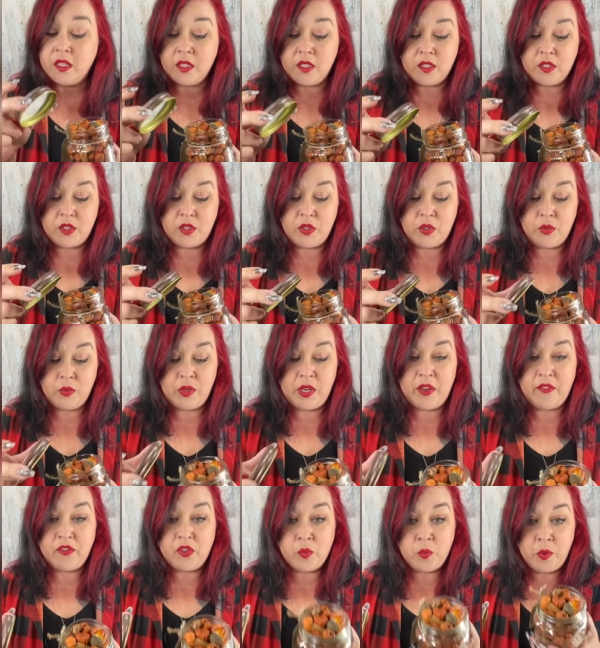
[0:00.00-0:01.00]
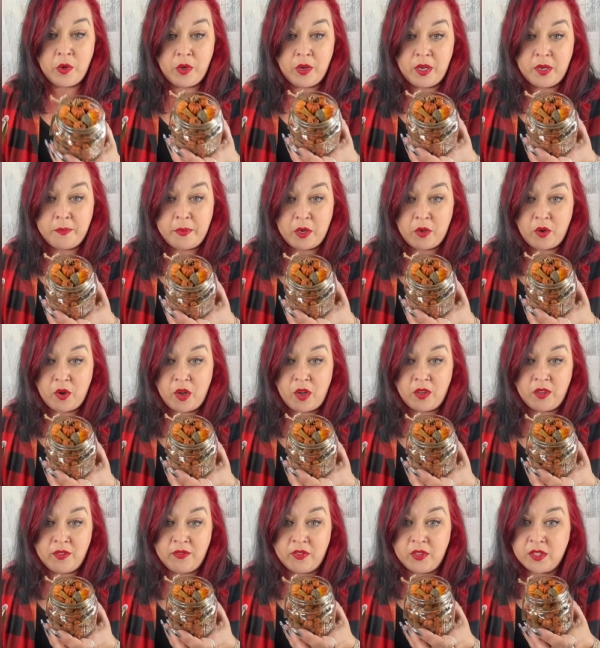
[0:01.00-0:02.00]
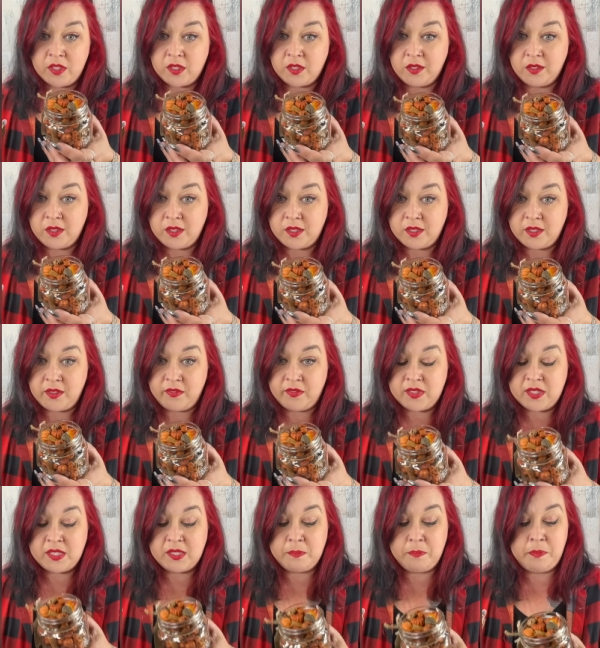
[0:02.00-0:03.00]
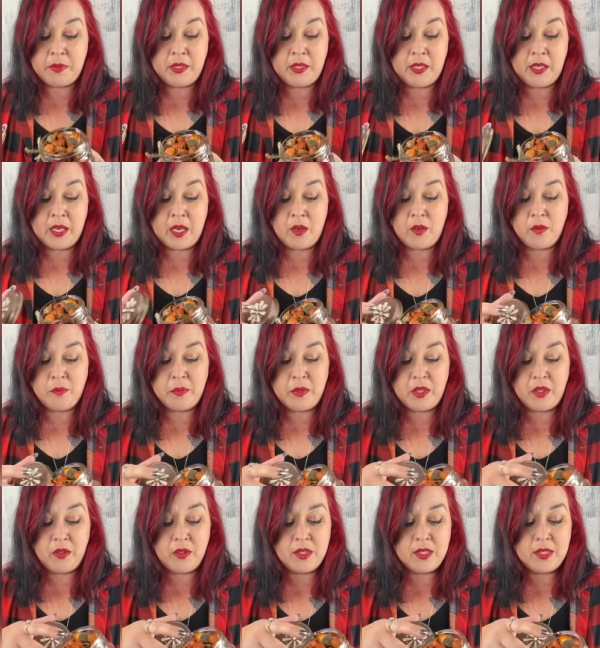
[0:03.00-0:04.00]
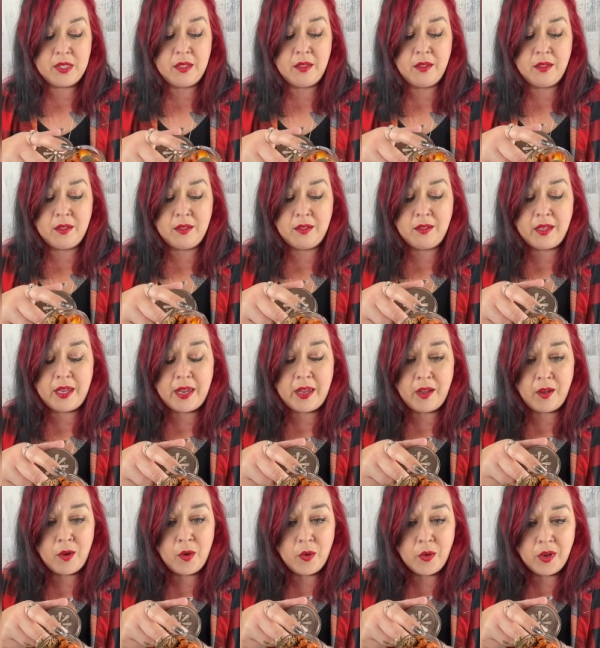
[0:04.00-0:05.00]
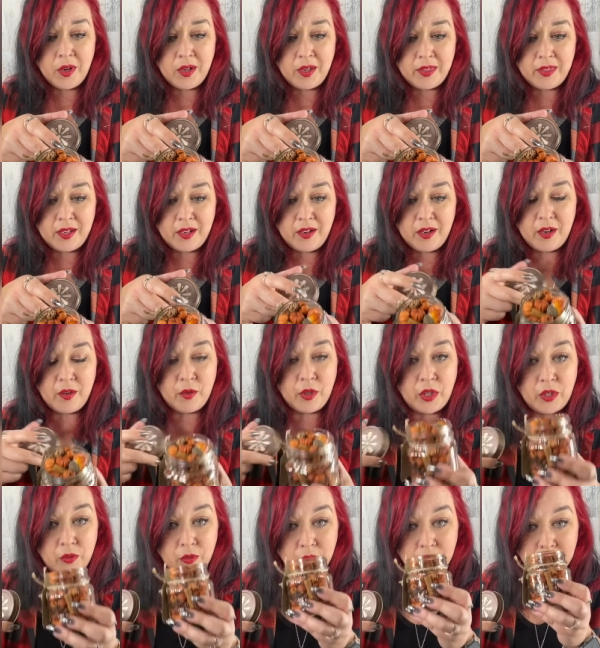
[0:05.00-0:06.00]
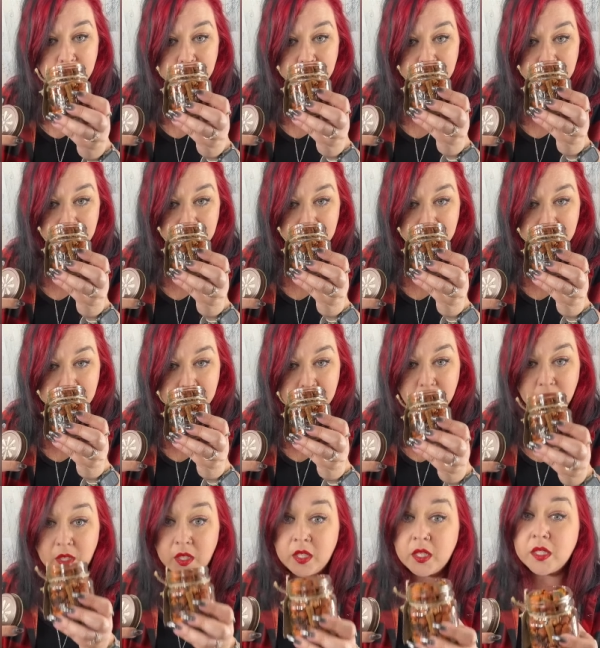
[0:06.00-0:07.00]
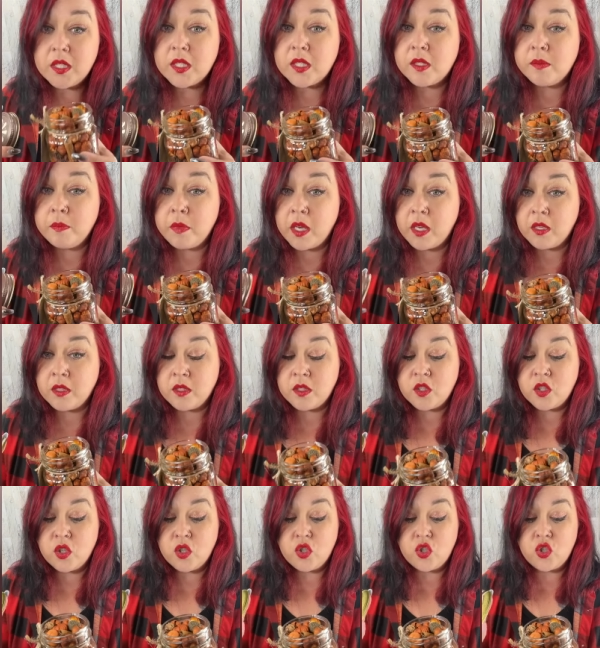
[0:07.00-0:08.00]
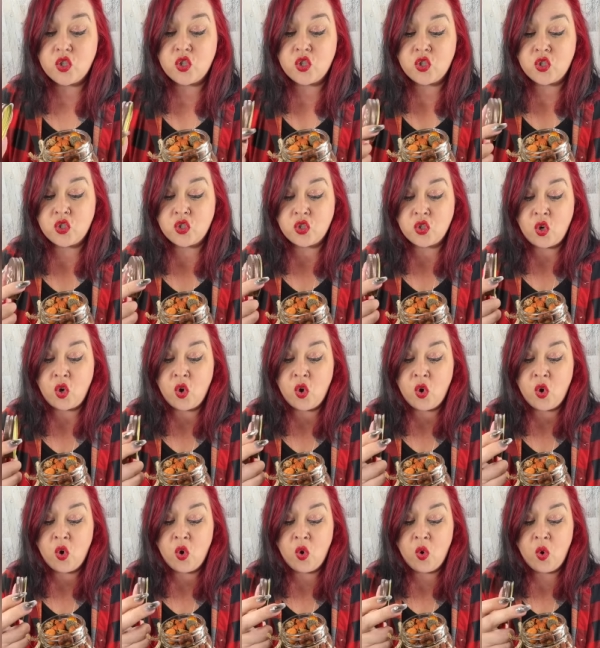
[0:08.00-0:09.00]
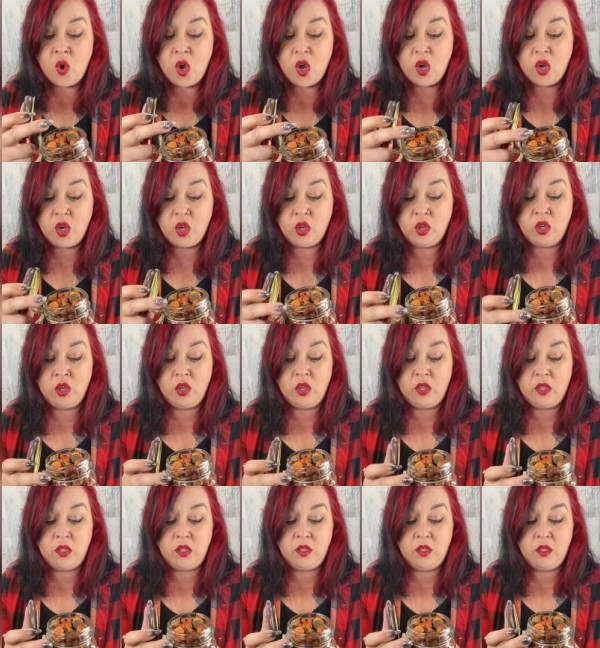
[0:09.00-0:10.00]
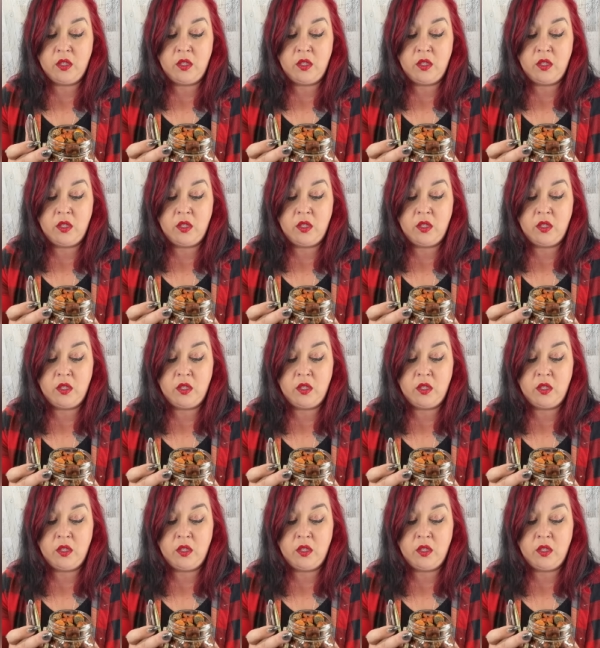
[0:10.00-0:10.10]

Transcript: So you don't have to worry about all of this good stuff spilling out, but you can see little acorn in there. How cute and it smells so good.